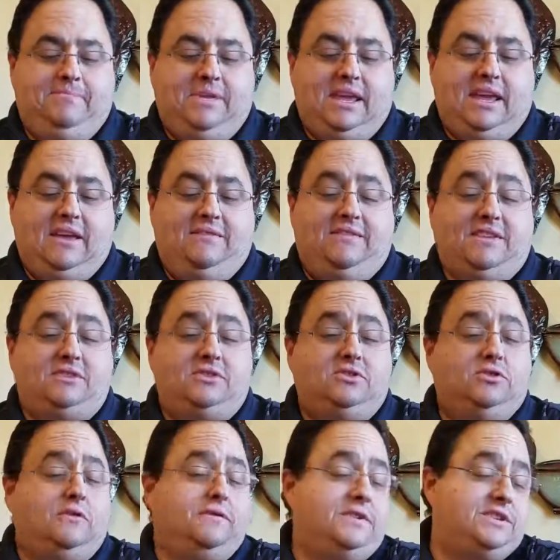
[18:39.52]
If this is
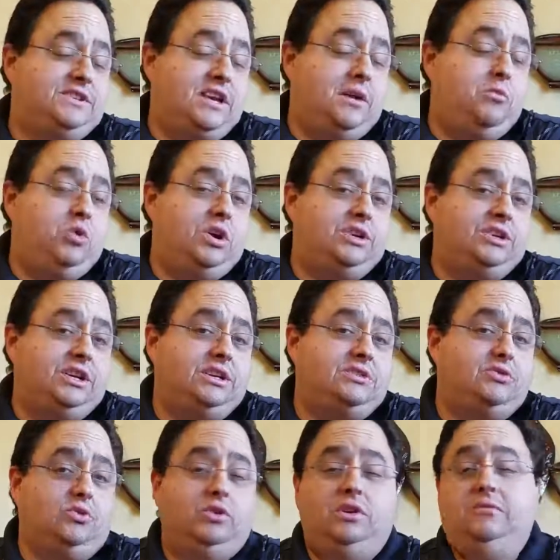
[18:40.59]
your first time watching us,
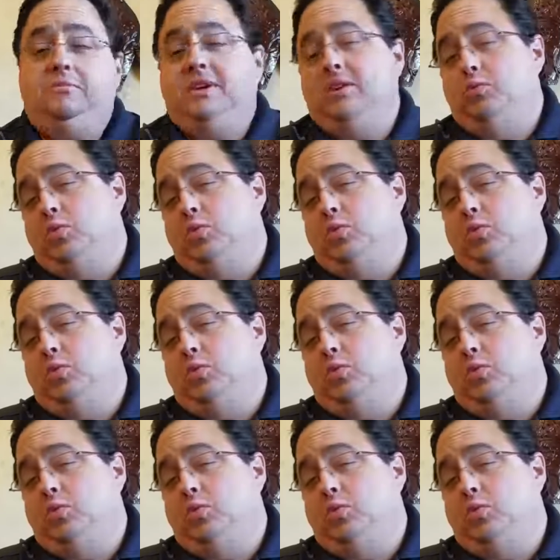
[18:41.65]
or you've been